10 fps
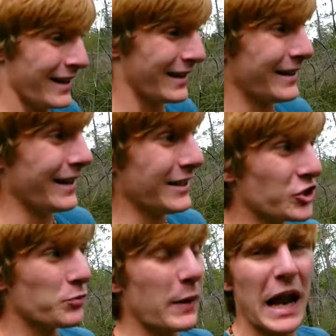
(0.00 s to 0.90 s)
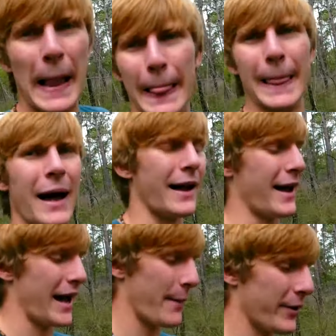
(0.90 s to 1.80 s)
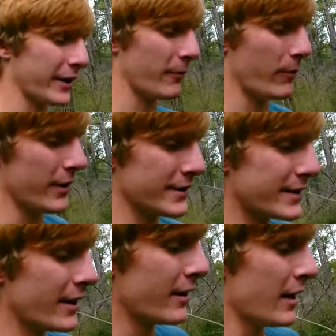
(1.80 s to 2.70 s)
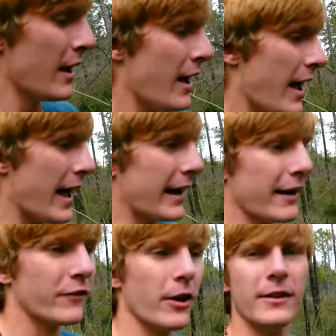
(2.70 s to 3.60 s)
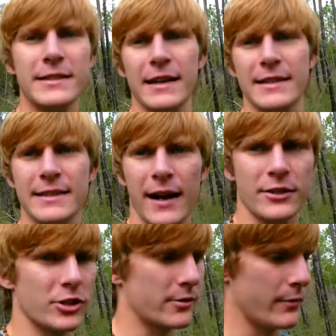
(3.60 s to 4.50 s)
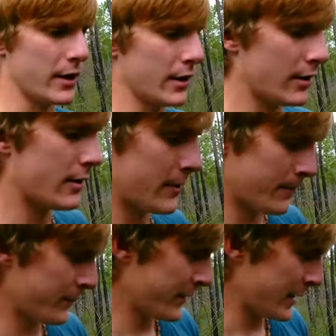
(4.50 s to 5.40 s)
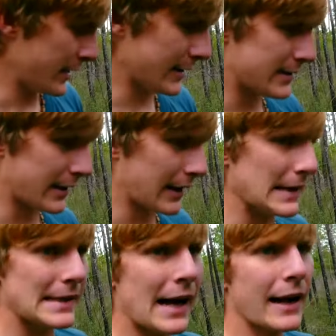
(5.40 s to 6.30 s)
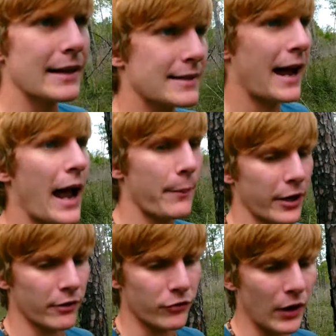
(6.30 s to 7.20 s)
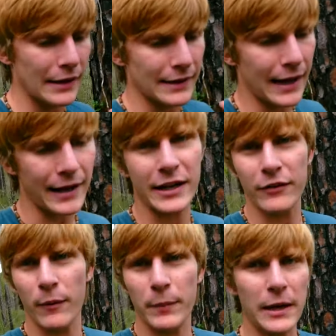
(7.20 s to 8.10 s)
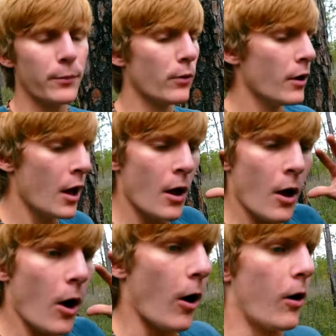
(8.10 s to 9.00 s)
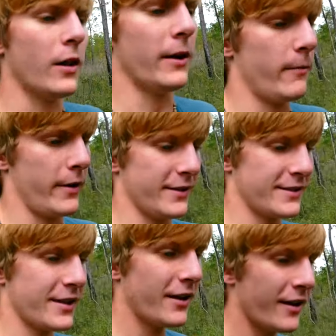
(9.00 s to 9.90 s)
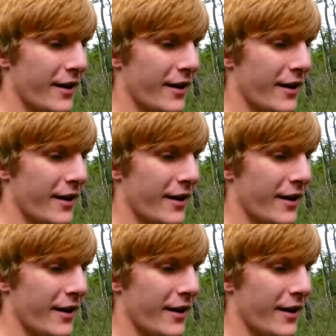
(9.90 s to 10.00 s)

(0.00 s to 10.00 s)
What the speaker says: And yeah, it's just been a lot happening at once. And I've noticed that it's not just me. It's like a lot is happening for a lot of different people all at once.